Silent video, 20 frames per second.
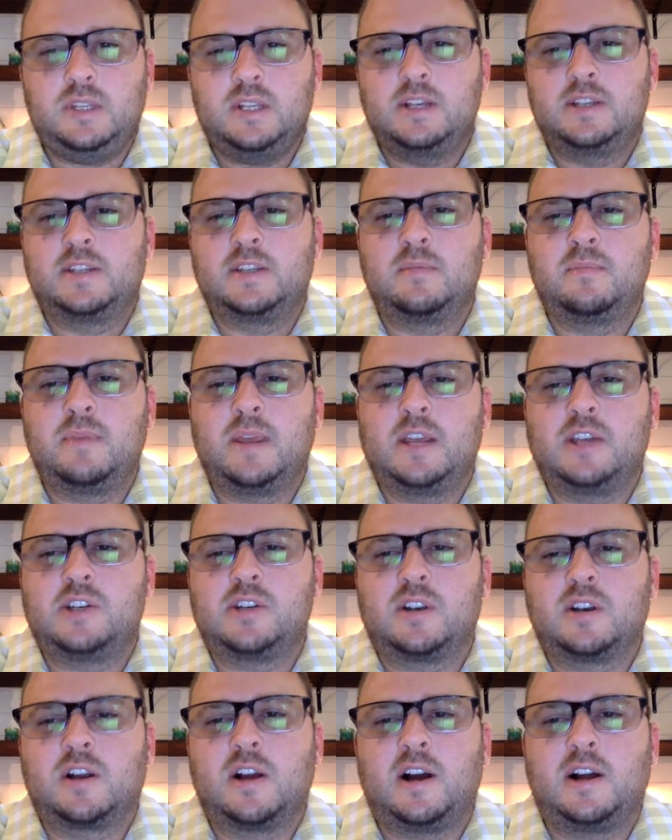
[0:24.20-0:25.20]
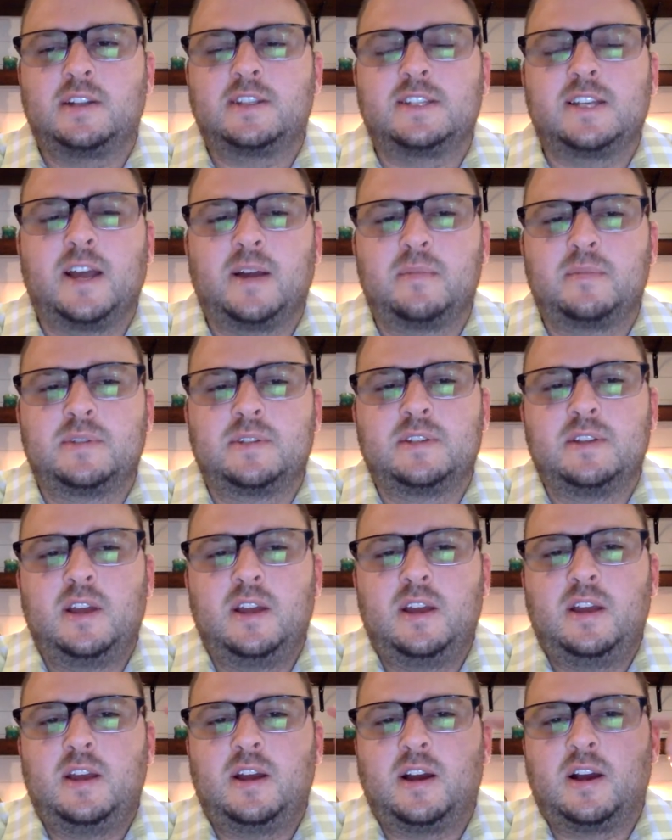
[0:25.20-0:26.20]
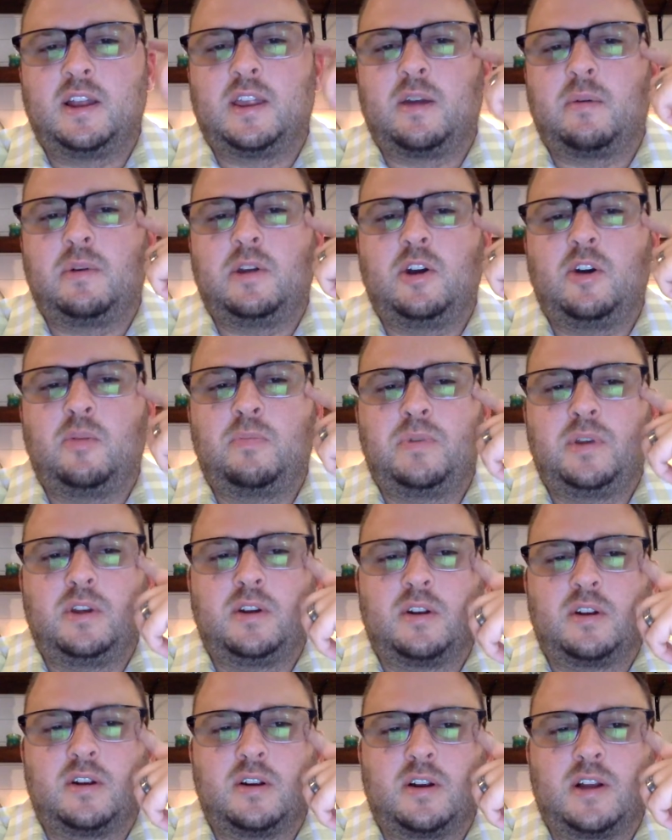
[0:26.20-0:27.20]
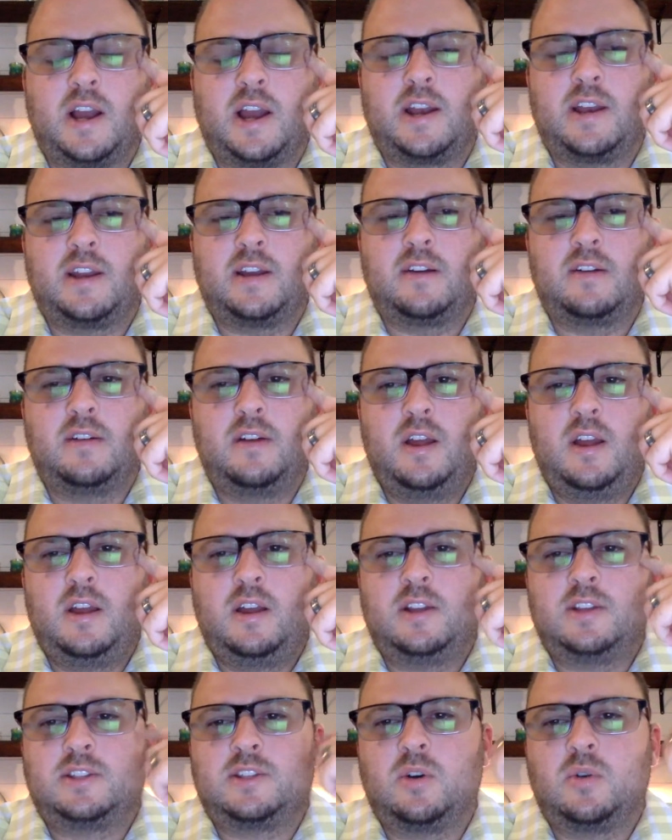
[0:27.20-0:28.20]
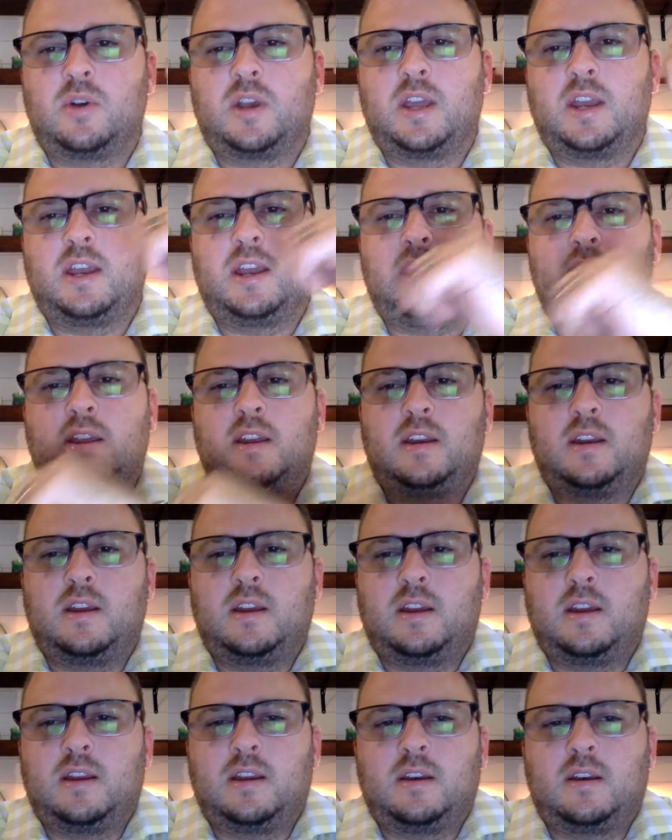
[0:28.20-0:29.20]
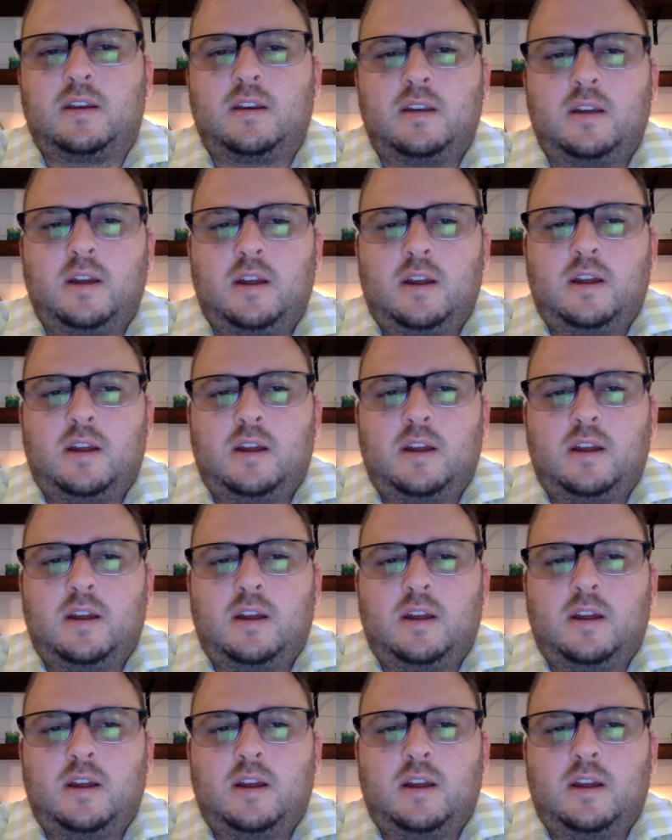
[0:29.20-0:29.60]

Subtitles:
some major concepts that we hope you're kind of soaking in and